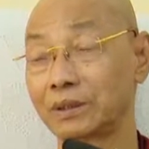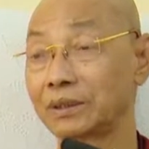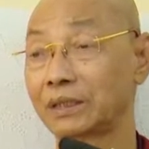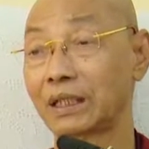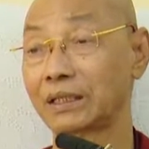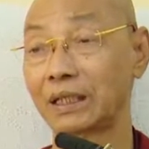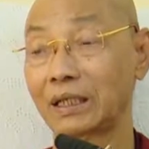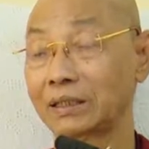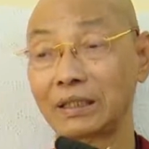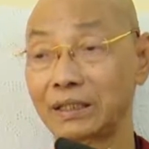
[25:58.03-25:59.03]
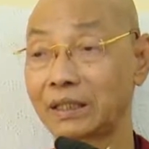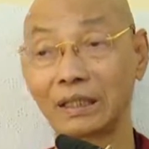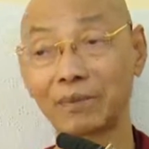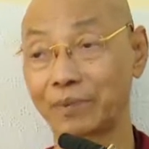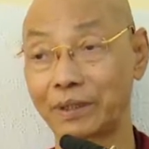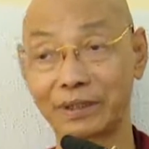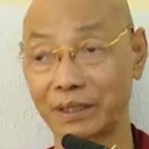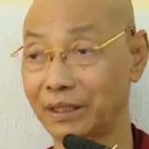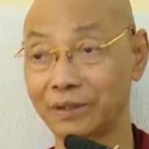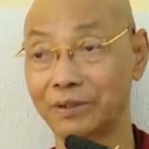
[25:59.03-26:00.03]
Yada Tirana
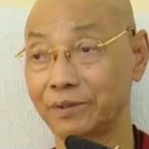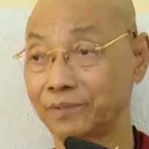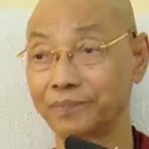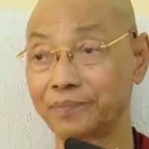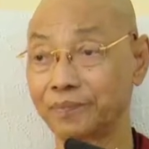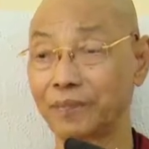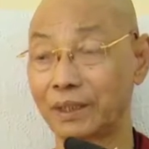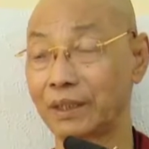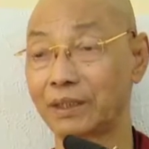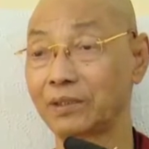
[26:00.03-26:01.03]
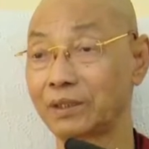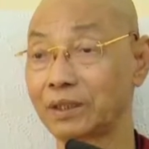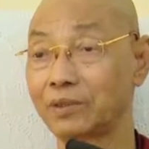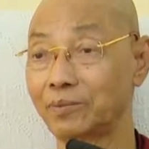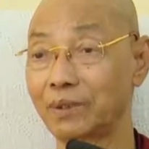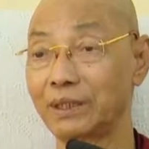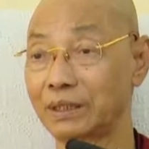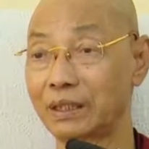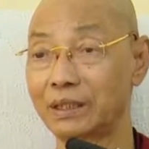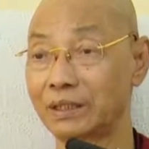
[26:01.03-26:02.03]
Prajna. According to
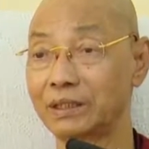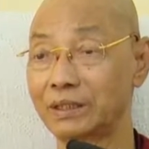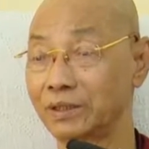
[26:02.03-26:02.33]
Prajna, is